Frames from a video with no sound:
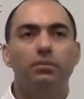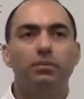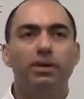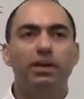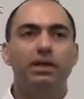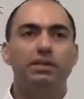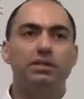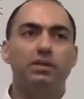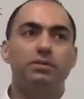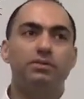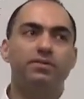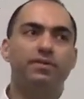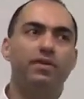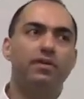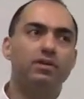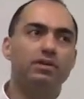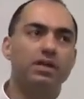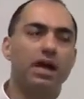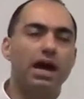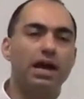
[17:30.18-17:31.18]
because I was
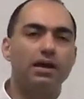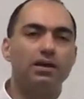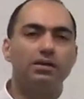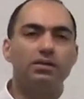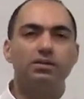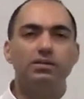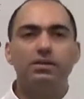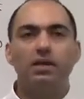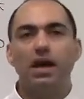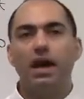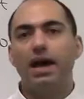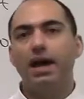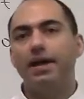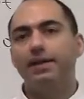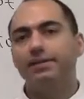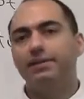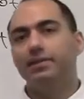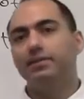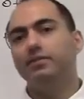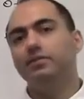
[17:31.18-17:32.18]
very tired,
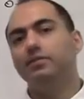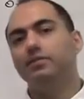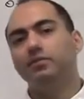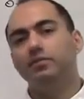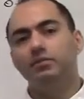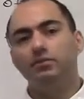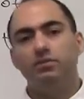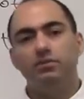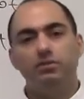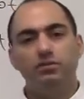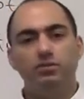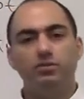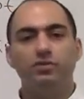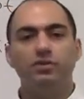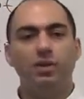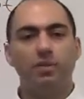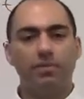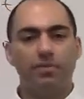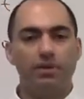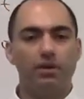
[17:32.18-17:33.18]
I didn't do
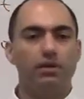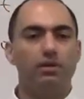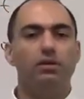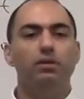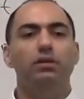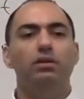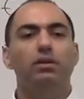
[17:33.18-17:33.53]
something.